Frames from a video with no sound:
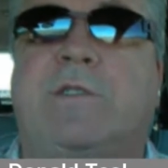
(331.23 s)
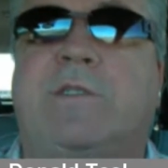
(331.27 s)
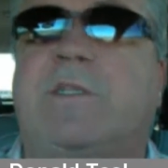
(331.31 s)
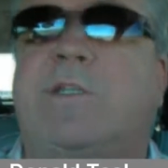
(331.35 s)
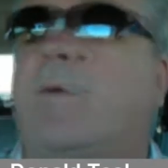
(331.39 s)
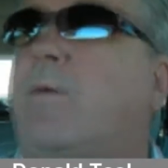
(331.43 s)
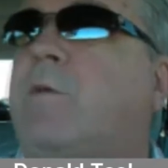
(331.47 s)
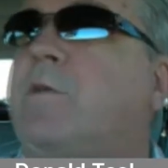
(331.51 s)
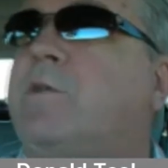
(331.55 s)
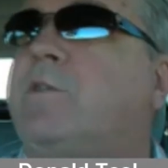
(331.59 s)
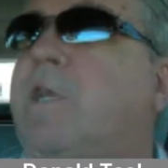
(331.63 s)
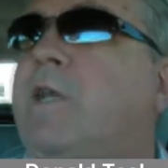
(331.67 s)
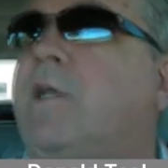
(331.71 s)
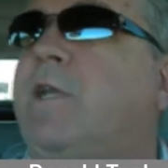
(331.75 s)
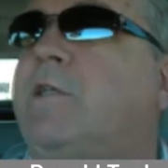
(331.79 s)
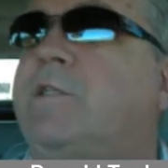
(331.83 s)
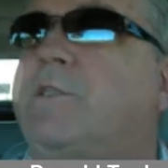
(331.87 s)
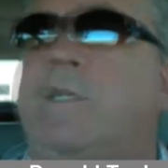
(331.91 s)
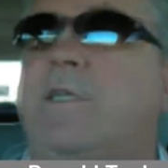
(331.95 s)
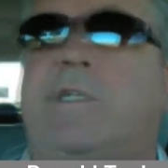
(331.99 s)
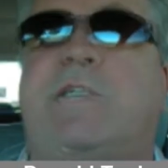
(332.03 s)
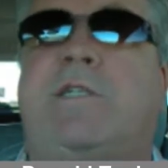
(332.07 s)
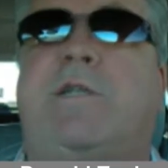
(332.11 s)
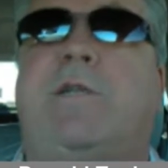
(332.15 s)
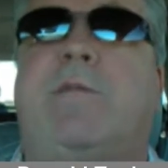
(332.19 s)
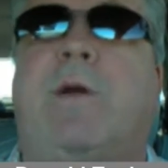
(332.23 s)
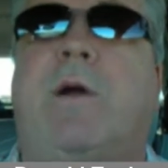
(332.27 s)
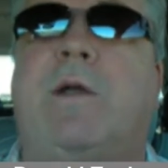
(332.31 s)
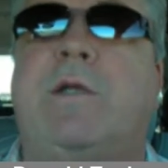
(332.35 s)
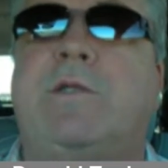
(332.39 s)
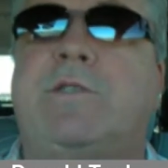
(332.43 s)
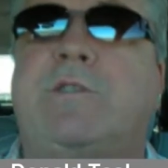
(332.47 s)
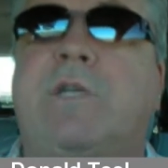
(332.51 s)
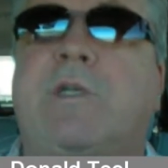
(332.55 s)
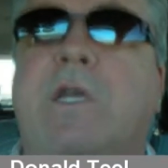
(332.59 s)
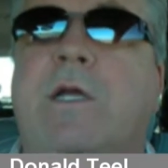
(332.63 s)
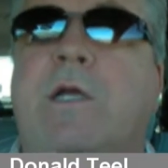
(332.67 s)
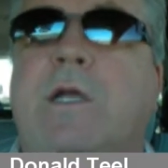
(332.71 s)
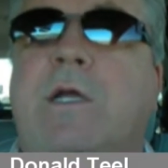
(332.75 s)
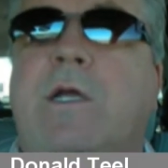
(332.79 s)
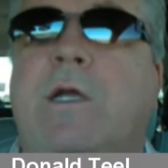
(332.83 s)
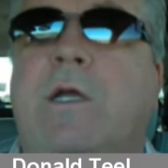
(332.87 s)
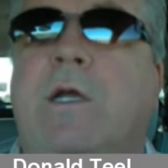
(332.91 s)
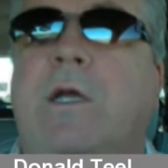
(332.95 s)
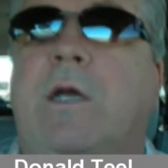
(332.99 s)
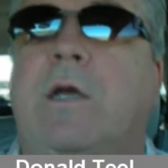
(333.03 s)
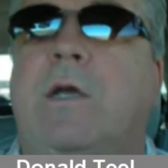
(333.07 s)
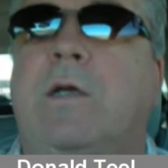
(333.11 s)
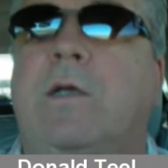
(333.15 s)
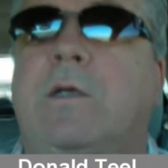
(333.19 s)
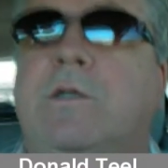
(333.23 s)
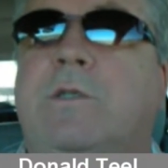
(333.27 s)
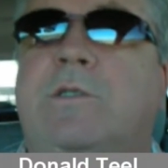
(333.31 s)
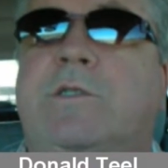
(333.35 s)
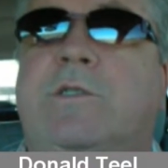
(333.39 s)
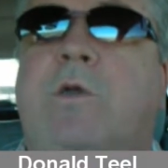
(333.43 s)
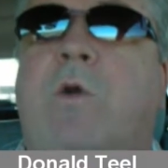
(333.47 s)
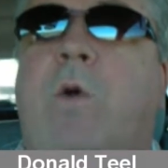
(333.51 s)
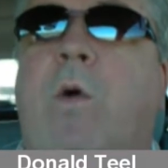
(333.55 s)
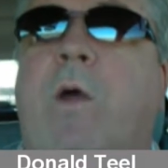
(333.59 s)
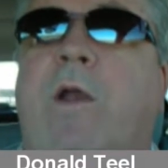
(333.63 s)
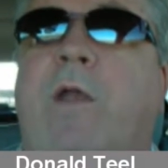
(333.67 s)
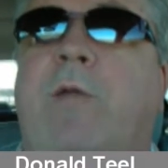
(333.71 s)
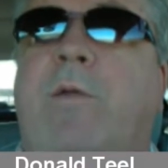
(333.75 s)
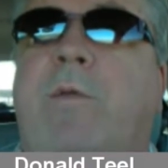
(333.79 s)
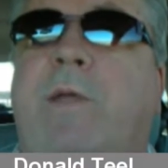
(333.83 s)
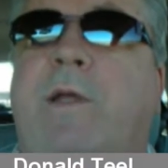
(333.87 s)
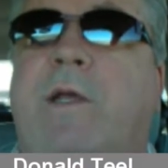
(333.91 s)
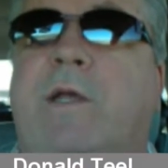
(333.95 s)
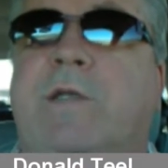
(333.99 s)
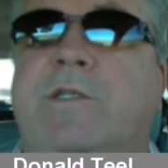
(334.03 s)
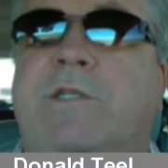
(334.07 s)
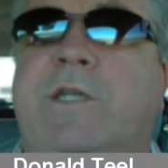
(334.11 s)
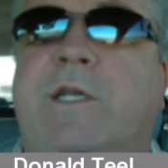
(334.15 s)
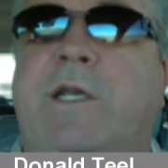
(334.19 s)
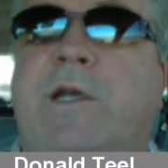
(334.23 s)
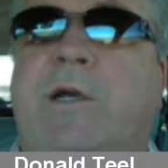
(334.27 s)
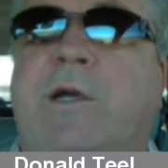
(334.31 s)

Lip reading: and some are saying 60 months, is going to be a